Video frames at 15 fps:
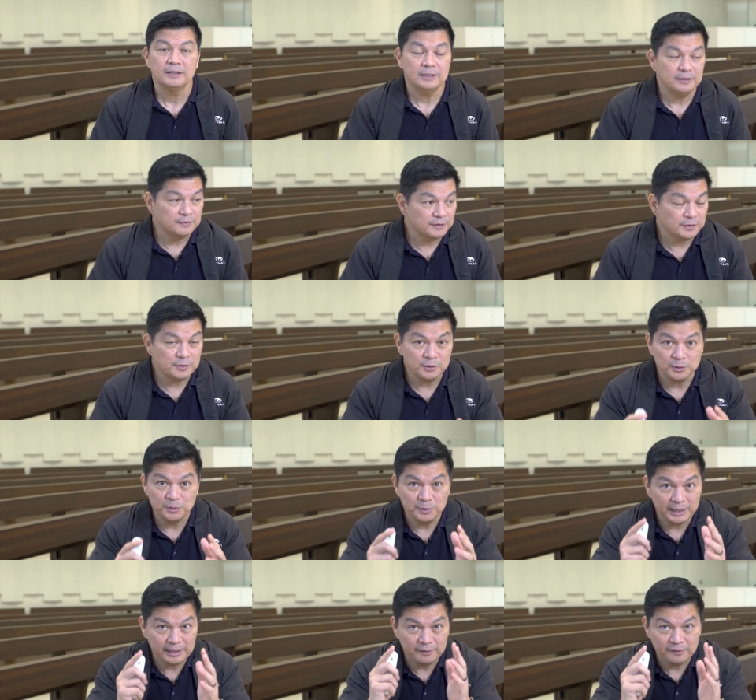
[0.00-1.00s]
even
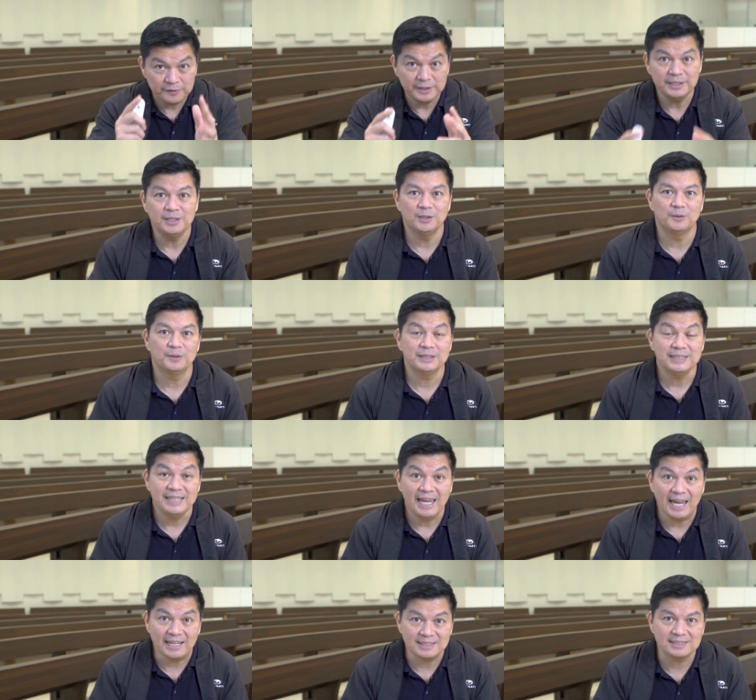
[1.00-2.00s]
through a video.
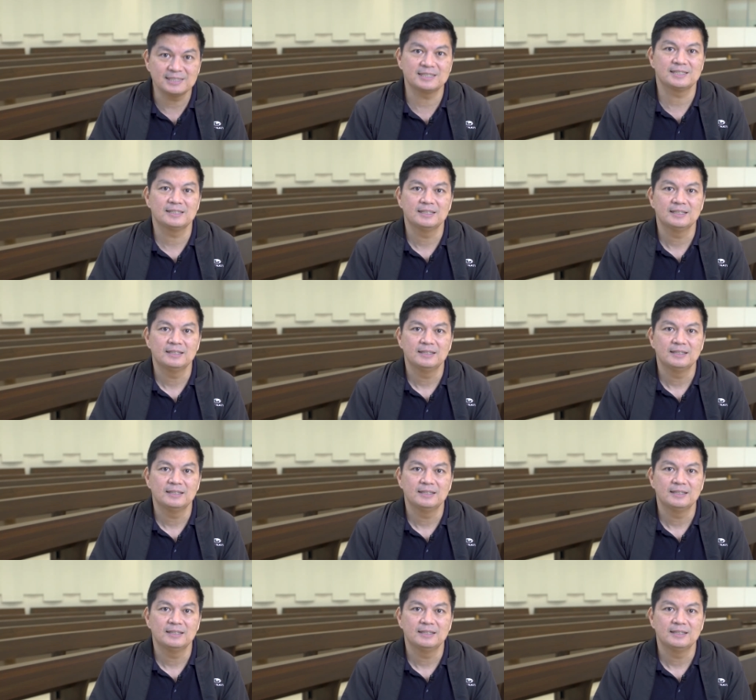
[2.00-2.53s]
Yes.